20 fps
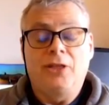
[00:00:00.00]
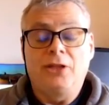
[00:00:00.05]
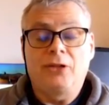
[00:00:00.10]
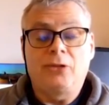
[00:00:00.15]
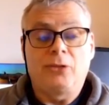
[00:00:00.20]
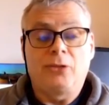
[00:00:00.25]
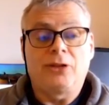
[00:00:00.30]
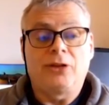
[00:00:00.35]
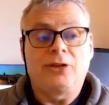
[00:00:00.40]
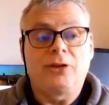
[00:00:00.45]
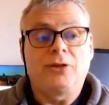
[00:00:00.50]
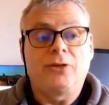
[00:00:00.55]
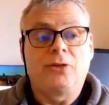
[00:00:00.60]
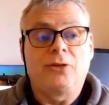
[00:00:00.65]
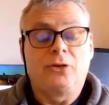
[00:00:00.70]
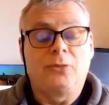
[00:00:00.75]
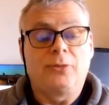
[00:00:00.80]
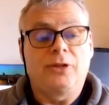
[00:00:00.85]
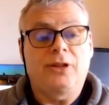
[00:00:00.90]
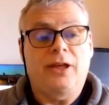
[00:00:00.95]
And this was an
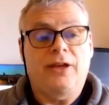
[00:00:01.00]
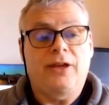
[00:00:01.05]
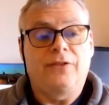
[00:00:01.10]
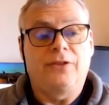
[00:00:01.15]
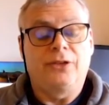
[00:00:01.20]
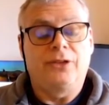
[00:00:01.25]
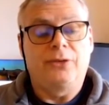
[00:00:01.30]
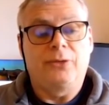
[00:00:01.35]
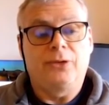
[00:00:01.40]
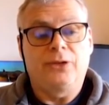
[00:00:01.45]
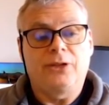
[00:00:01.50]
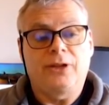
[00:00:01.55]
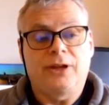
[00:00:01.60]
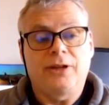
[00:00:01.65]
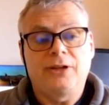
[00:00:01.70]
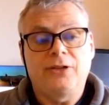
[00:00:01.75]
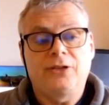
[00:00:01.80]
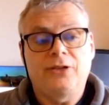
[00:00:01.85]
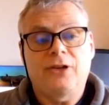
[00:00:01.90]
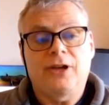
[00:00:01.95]
enormous effort that was
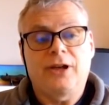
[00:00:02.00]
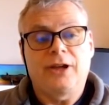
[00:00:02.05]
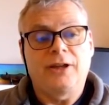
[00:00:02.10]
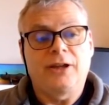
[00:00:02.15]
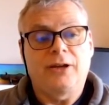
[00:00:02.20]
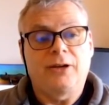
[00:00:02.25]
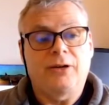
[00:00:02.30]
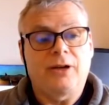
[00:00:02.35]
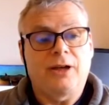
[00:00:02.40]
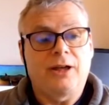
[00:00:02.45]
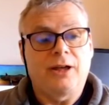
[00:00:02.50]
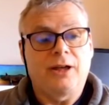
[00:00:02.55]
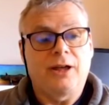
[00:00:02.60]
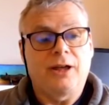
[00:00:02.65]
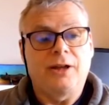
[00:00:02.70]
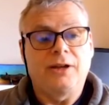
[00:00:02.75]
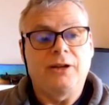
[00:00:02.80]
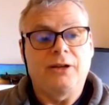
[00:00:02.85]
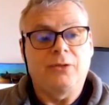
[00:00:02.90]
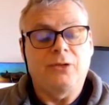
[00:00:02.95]
done in China,
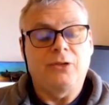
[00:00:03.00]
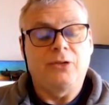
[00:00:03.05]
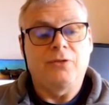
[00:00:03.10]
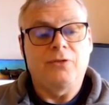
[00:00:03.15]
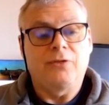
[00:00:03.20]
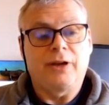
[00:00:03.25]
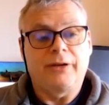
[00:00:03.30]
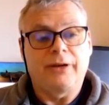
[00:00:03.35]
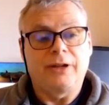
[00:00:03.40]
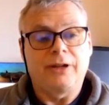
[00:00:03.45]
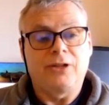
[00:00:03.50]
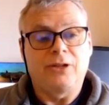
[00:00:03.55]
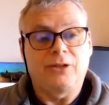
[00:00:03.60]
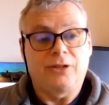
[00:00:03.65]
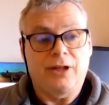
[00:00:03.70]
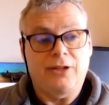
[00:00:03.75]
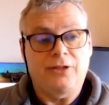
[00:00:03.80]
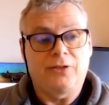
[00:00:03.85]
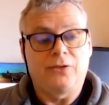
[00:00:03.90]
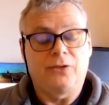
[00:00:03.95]
and it was very
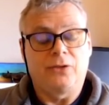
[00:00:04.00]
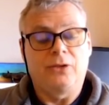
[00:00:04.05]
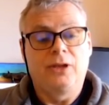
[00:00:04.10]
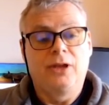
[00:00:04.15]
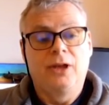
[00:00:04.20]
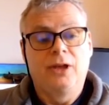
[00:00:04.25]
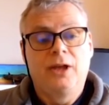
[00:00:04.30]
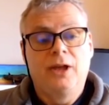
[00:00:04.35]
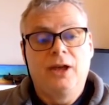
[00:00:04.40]
successful